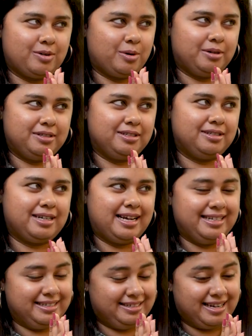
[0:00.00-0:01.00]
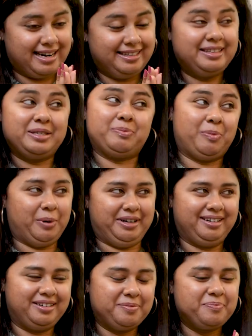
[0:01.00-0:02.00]
on at this
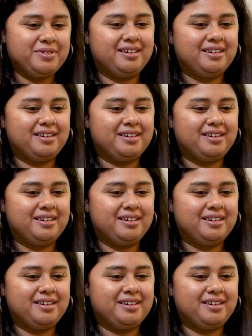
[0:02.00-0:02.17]
point.